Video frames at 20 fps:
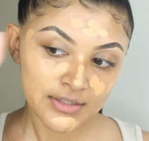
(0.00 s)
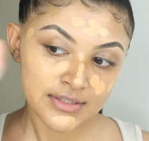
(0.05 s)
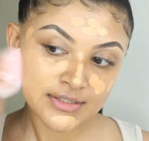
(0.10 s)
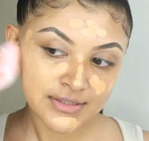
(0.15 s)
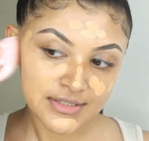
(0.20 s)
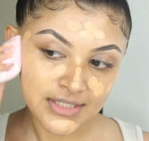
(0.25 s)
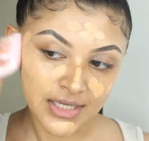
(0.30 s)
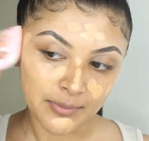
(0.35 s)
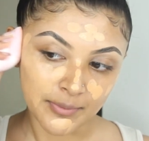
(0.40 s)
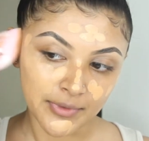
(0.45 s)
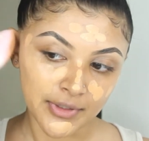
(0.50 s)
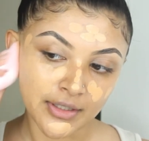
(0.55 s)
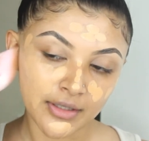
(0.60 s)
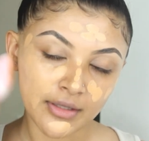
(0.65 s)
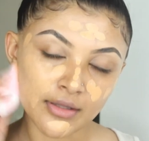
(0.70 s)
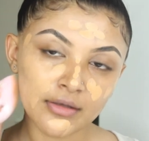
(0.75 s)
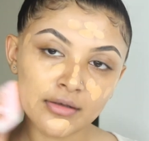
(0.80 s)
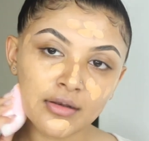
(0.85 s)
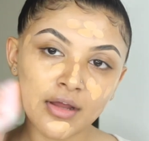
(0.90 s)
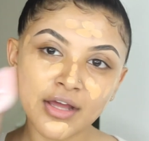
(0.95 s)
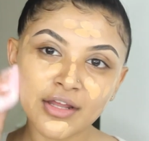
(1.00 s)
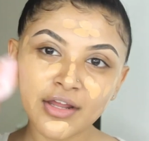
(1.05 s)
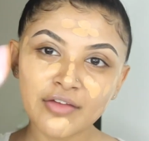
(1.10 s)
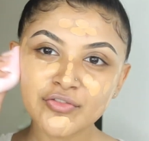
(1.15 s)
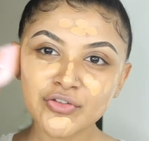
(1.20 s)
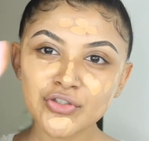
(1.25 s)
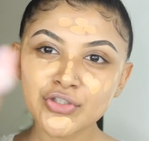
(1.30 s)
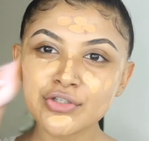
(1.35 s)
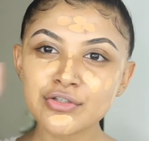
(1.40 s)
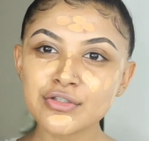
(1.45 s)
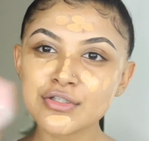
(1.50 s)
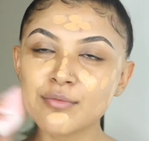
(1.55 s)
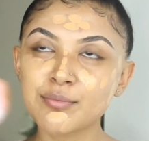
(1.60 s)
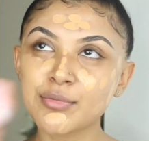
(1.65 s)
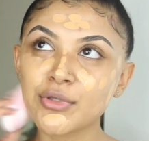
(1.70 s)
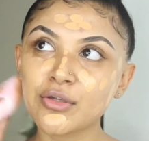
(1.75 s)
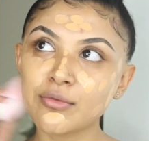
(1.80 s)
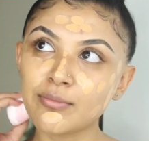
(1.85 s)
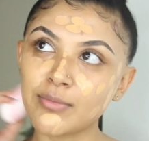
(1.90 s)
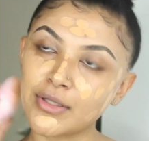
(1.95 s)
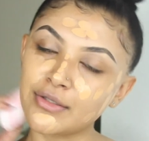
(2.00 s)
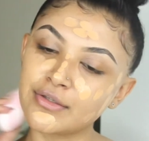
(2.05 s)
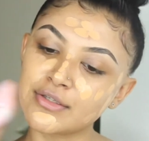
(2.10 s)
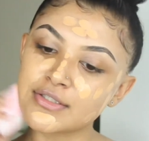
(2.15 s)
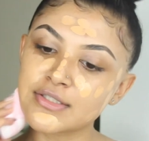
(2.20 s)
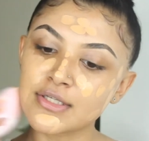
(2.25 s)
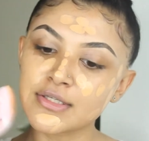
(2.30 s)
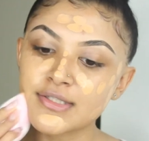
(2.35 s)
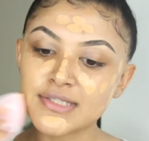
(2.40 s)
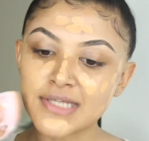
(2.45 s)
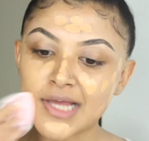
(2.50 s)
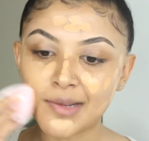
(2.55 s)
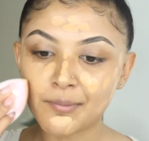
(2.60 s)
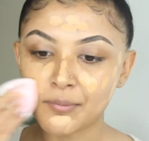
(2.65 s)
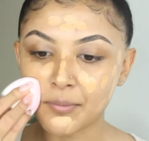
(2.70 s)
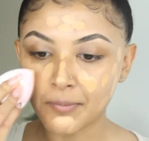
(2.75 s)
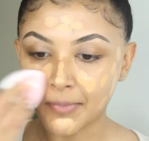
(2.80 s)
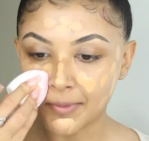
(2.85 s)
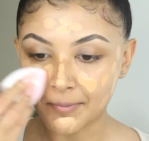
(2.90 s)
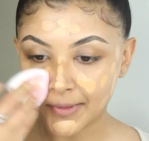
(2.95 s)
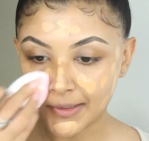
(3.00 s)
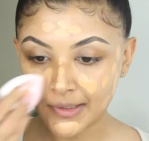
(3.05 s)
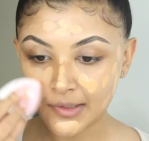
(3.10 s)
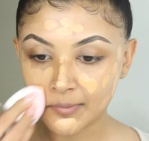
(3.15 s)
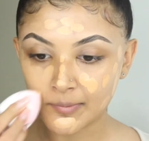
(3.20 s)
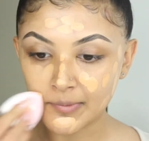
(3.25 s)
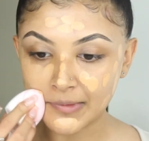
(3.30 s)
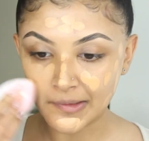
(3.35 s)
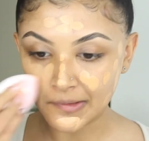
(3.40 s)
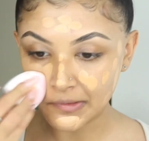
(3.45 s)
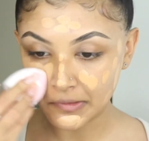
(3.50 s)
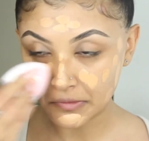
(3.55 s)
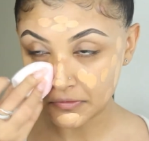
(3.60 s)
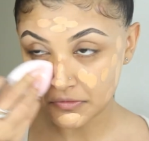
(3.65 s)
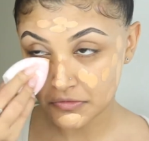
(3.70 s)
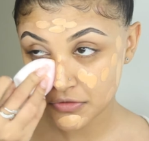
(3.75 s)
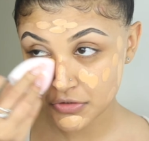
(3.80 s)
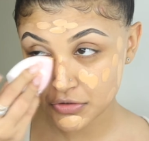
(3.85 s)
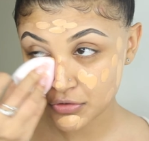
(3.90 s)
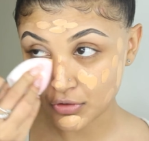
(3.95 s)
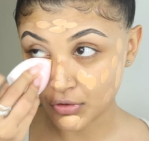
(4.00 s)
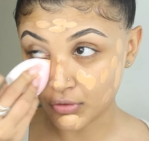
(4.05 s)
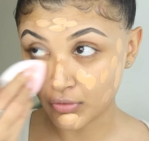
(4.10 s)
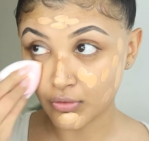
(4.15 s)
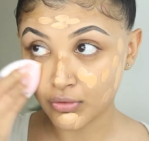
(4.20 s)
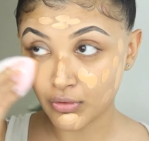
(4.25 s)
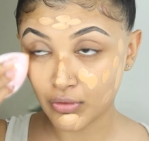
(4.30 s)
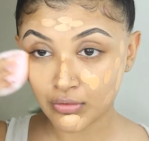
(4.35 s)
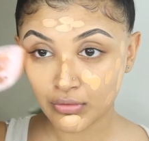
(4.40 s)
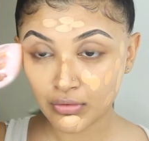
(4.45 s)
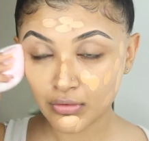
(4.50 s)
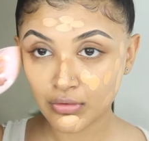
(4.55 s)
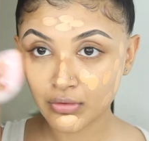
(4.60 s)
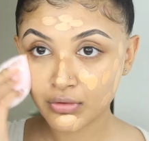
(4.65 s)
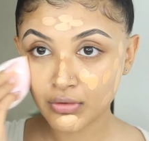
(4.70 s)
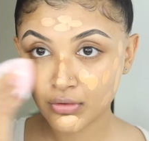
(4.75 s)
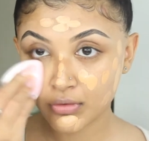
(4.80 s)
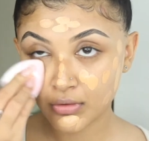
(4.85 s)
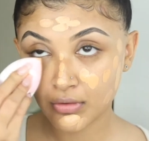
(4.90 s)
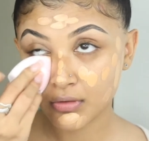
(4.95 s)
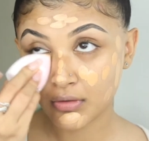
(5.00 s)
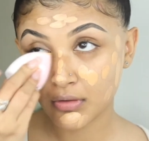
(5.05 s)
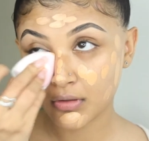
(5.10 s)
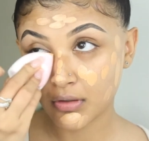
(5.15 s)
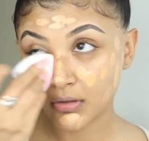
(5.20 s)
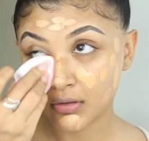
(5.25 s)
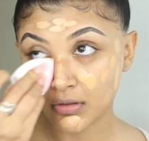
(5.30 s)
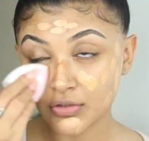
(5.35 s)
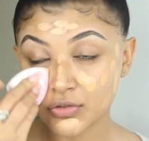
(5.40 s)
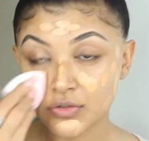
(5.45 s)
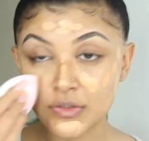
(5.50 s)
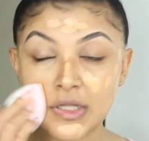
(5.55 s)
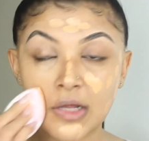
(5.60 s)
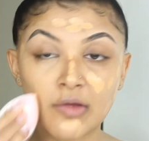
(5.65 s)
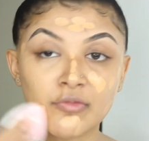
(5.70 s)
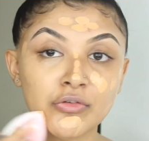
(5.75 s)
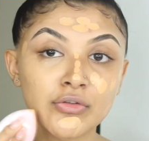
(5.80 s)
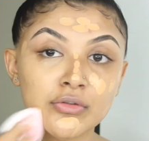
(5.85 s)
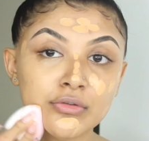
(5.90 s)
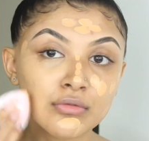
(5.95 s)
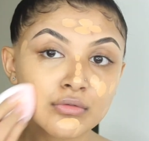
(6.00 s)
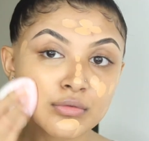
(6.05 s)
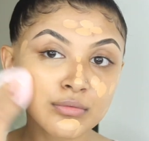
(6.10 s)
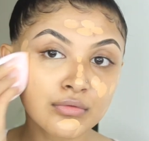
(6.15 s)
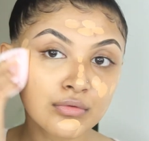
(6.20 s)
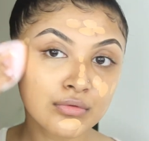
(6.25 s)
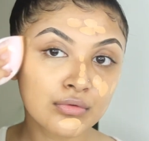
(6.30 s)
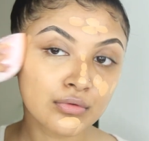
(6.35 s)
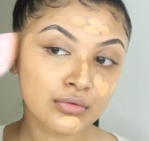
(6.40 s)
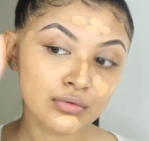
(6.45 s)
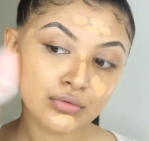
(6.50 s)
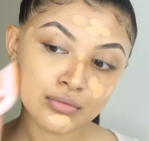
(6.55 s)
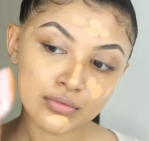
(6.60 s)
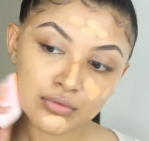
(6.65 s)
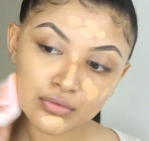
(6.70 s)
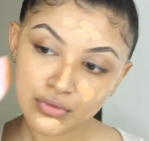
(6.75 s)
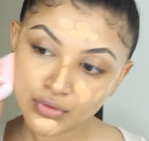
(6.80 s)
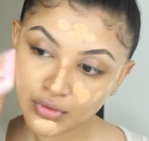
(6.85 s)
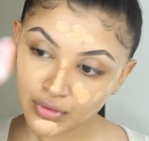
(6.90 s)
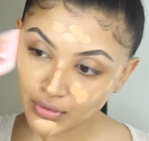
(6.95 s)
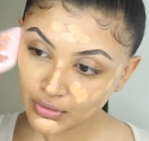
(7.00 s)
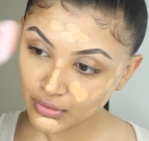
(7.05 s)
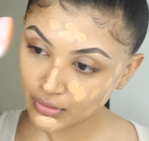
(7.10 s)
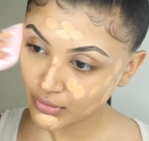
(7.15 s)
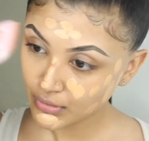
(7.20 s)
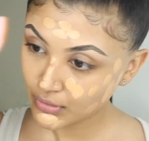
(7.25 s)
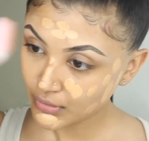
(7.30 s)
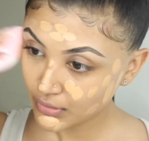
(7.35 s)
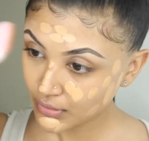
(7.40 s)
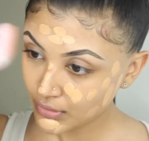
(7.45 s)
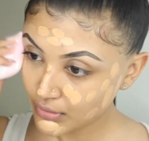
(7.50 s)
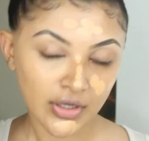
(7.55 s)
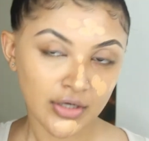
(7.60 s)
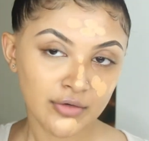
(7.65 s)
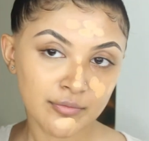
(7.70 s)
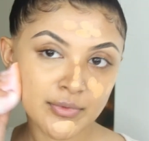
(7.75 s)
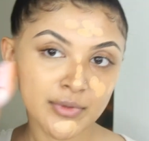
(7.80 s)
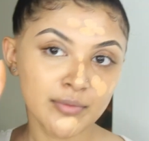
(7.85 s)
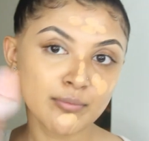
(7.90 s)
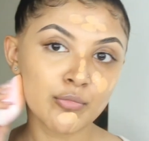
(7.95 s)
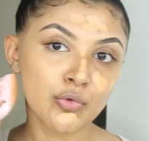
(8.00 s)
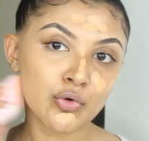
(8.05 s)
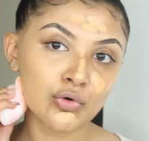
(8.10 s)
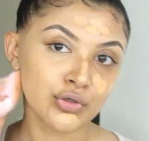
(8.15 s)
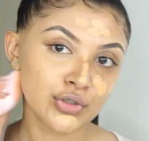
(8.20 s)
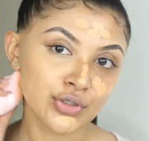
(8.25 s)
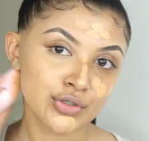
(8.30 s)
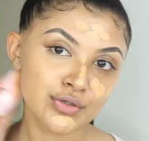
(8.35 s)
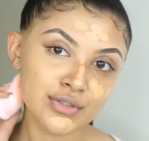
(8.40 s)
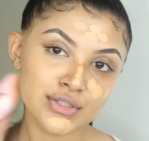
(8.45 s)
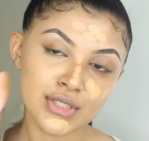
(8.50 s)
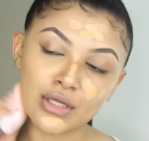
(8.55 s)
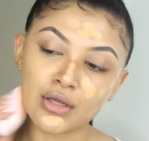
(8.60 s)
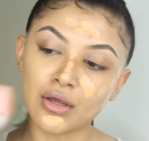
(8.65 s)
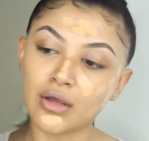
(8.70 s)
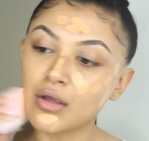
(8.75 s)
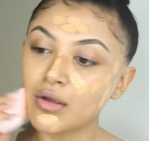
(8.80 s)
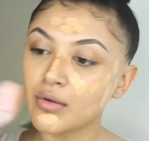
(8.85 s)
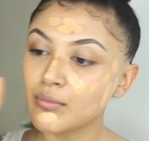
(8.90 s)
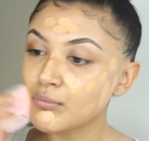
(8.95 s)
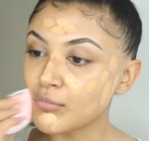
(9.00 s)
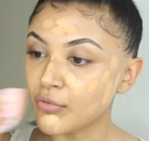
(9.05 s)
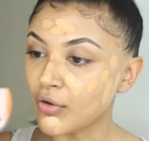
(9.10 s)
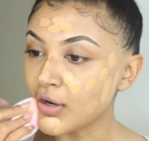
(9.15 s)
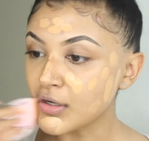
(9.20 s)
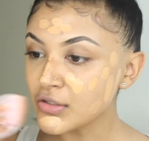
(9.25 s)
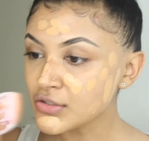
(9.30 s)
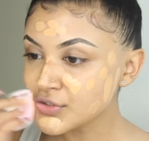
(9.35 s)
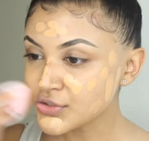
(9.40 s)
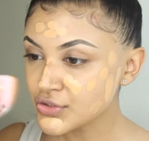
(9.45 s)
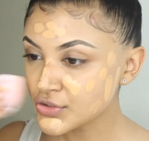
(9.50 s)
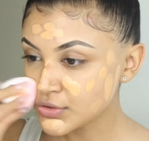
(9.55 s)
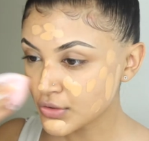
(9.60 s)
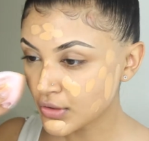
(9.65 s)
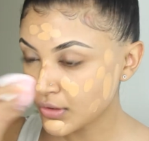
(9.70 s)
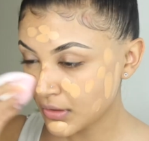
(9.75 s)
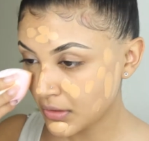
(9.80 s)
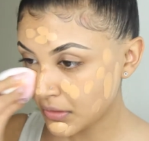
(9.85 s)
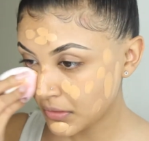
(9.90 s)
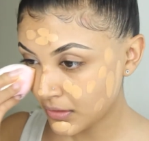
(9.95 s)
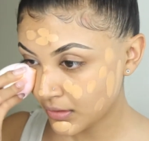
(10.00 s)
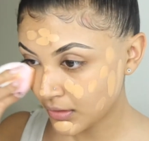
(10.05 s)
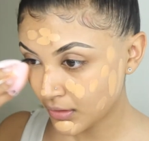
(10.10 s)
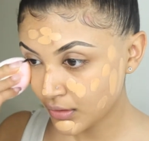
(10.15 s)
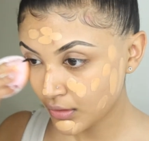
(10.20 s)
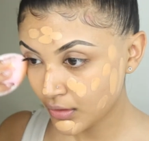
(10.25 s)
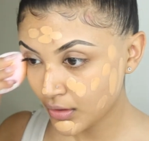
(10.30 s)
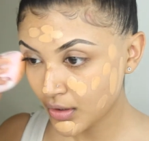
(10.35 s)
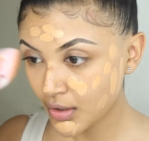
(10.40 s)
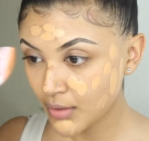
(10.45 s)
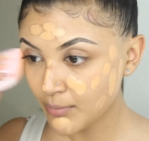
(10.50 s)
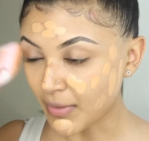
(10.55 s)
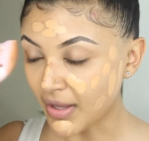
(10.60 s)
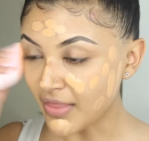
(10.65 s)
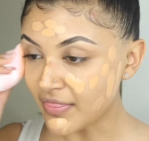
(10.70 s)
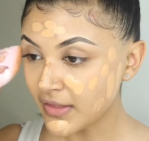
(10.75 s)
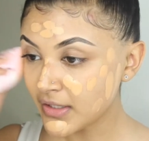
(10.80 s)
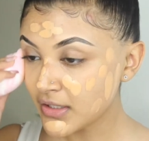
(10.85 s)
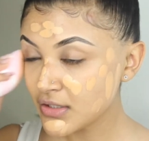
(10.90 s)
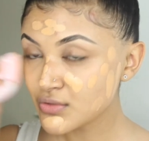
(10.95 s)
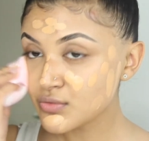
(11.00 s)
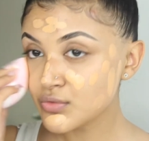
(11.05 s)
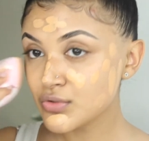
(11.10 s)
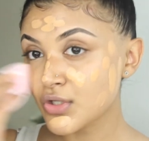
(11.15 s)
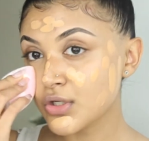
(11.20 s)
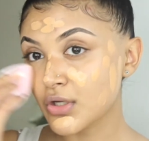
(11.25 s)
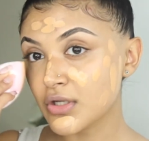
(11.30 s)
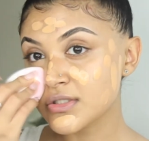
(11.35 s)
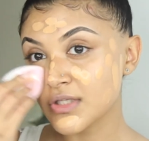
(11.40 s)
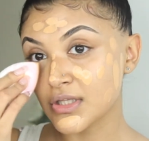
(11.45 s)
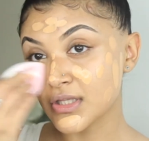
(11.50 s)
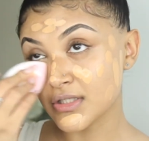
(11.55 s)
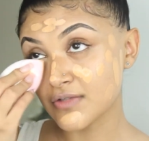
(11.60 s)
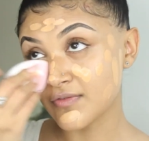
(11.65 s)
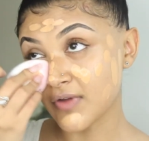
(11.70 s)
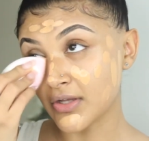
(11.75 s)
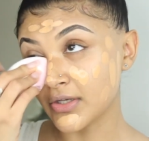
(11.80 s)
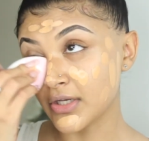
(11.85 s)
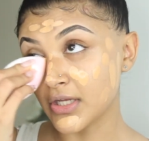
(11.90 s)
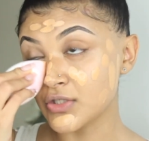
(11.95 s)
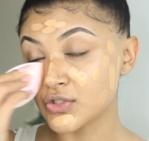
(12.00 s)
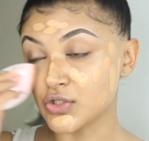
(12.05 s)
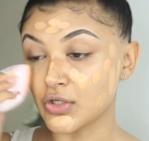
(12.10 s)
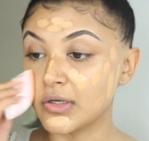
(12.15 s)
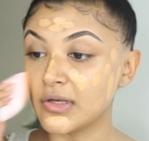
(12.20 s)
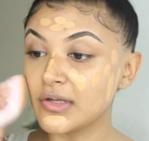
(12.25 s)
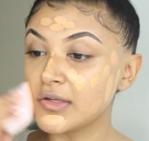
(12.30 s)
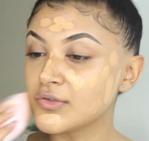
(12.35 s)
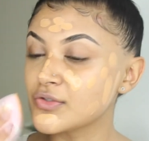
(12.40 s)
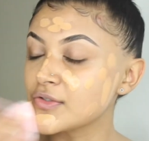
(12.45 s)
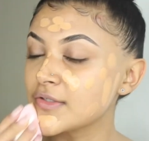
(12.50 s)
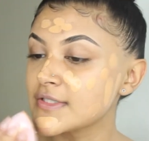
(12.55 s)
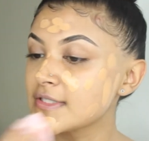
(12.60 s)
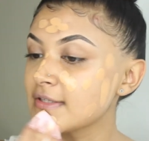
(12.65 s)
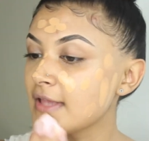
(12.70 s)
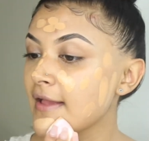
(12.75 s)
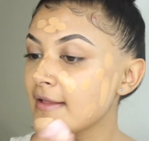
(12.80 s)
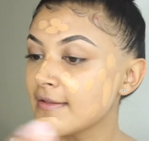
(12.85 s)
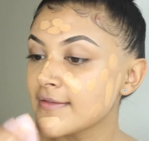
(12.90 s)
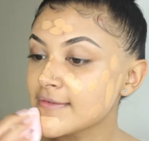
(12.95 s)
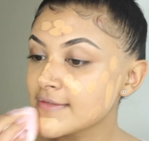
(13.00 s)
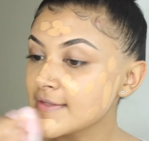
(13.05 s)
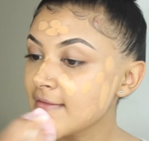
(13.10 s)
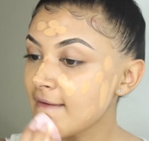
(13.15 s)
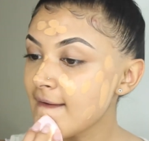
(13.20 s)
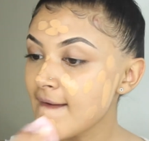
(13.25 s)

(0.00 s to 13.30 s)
dab it in. I haven't used a beauty blender to dab my makeup in so long. Like I just haven't. Kind of been more using a brush. But I think it's also because of this foundation, it just sets